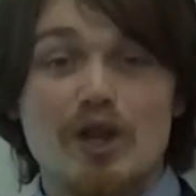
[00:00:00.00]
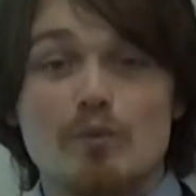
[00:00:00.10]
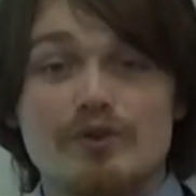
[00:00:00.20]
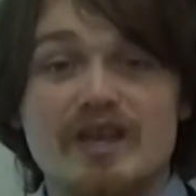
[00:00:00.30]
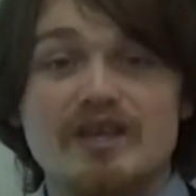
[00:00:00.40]

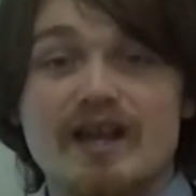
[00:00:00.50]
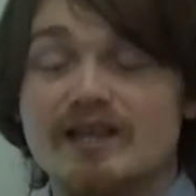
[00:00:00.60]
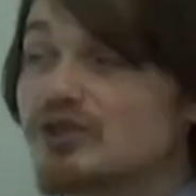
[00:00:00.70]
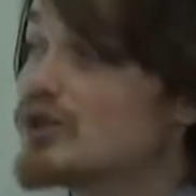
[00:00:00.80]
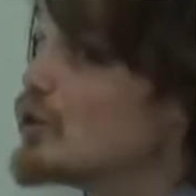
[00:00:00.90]
where they can
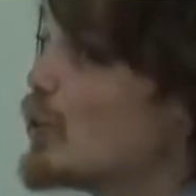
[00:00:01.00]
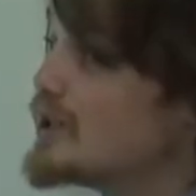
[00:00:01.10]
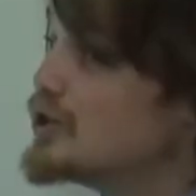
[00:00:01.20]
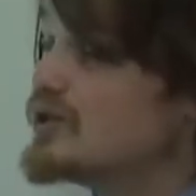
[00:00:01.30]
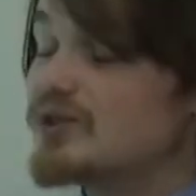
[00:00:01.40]
ask
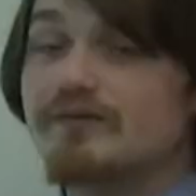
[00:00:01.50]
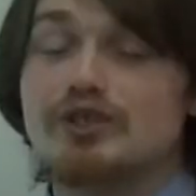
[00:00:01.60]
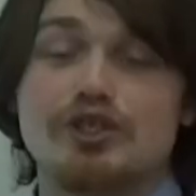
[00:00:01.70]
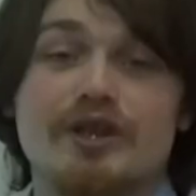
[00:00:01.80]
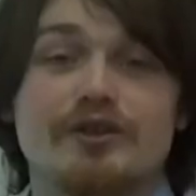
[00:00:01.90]
questions of
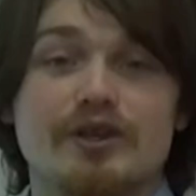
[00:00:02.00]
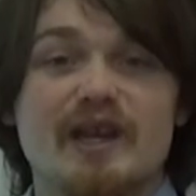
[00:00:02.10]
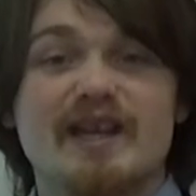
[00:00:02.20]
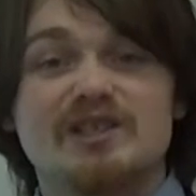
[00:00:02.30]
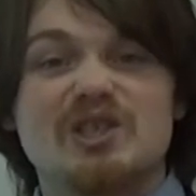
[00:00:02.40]
each other
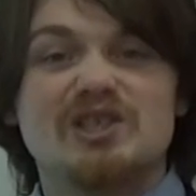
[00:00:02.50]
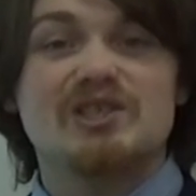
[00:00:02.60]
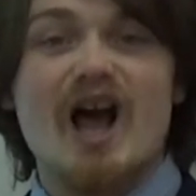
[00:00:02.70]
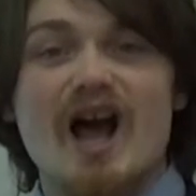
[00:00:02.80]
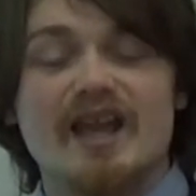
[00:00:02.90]

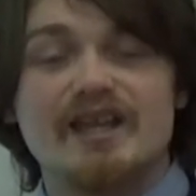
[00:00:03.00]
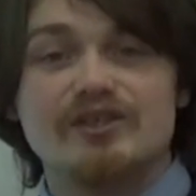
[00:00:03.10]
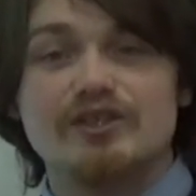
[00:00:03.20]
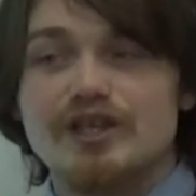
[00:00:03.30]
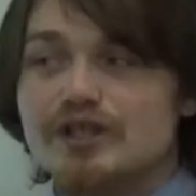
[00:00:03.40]

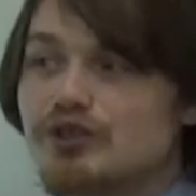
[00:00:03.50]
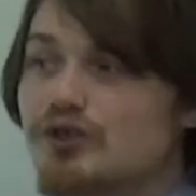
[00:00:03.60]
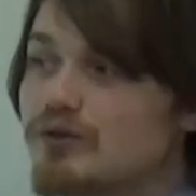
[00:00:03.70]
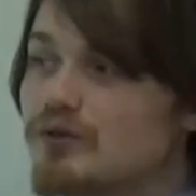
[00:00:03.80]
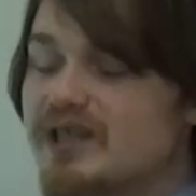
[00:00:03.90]
designed
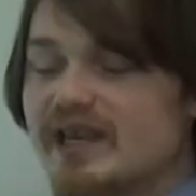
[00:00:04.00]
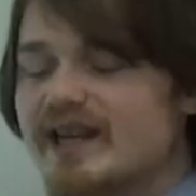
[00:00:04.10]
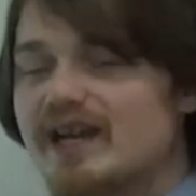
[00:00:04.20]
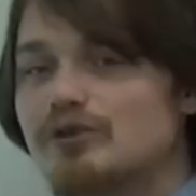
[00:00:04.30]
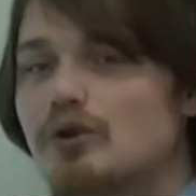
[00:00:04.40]
to get
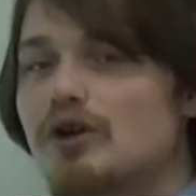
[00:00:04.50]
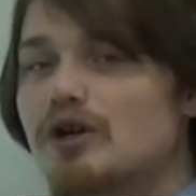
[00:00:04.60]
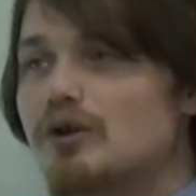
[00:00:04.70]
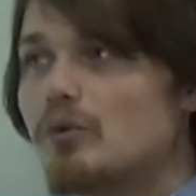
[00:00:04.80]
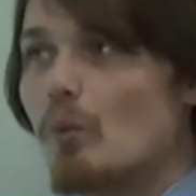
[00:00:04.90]
at
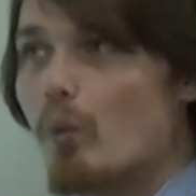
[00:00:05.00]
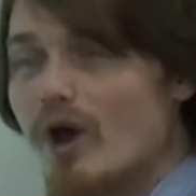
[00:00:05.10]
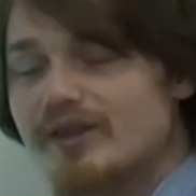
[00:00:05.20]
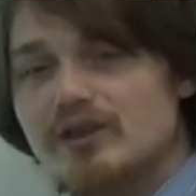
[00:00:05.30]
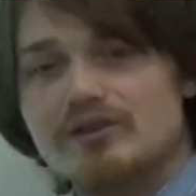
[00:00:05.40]

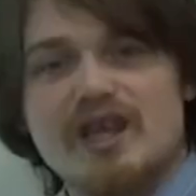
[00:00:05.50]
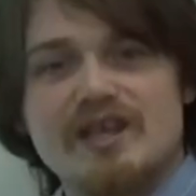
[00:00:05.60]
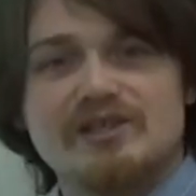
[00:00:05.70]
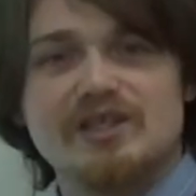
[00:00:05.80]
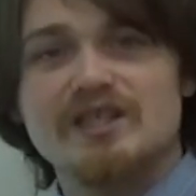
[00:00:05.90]
what their
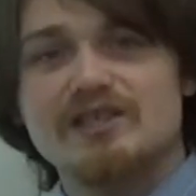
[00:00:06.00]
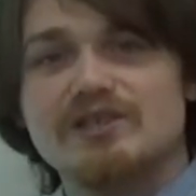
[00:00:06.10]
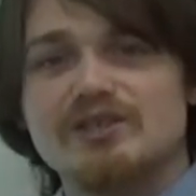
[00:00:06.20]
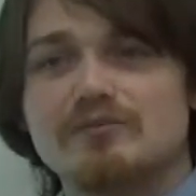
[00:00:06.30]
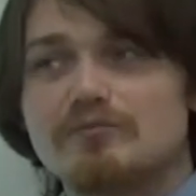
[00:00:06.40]
case
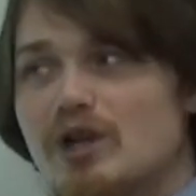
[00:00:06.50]
is,